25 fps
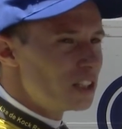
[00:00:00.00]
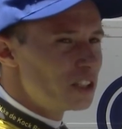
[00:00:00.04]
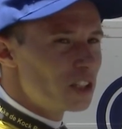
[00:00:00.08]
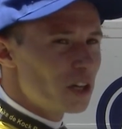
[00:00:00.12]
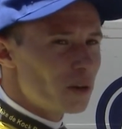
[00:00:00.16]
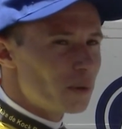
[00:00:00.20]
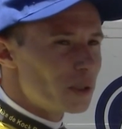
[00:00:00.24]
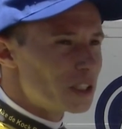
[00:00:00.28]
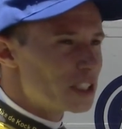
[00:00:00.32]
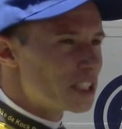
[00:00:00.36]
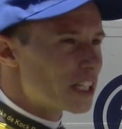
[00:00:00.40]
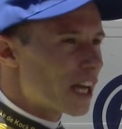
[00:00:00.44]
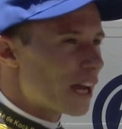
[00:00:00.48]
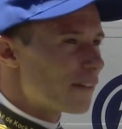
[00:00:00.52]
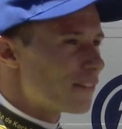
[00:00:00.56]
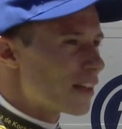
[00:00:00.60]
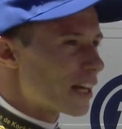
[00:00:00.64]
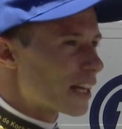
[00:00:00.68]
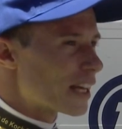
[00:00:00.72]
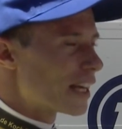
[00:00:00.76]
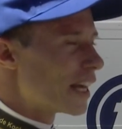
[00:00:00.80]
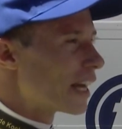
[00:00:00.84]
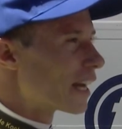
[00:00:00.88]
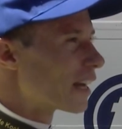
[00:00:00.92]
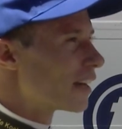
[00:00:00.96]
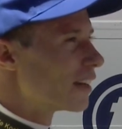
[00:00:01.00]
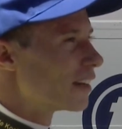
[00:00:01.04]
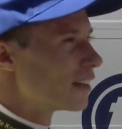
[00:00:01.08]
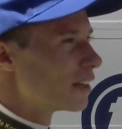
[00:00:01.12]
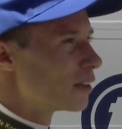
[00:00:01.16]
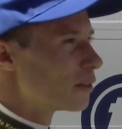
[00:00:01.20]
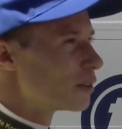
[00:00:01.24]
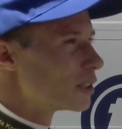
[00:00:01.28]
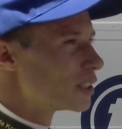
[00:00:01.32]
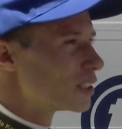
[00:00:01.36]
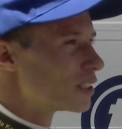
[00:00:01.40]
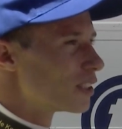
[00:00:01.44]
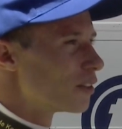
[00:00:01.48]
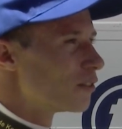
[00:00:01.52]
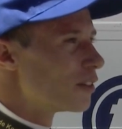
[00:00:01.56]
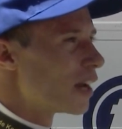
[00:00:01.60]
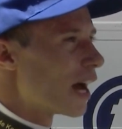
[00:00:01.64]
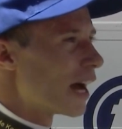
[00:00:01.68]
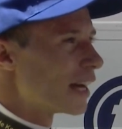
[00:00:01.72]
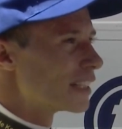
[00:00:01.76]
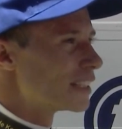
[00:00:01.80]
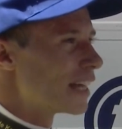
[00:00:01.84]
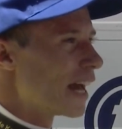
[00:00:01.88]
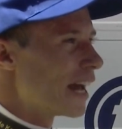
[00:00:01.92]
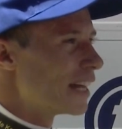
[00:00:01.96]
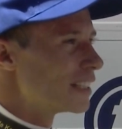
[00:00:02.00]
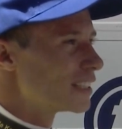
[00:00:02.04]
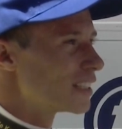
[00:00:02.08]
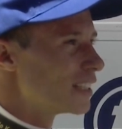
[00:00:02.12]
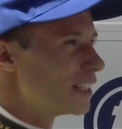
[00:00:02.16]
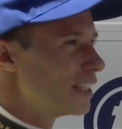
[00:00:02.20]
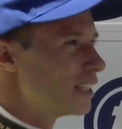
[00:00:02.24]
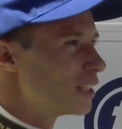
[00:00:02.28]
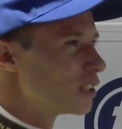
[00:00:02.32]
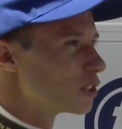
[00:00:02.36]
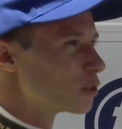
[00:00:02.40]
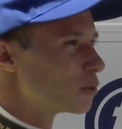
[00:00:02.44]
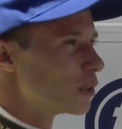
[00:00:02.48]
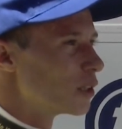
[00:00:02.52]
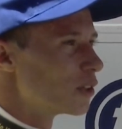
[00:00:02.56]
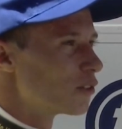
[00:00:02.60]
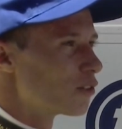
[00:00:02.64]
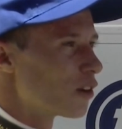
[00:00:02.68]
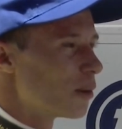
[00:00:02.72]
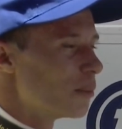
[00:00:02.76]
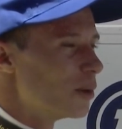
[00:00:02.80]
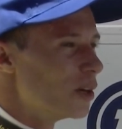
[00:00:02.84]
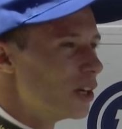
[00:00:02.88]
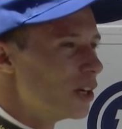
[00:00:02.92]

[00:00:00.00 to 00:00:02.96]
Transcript: when she gave that kick, it was a nice hands and heels win from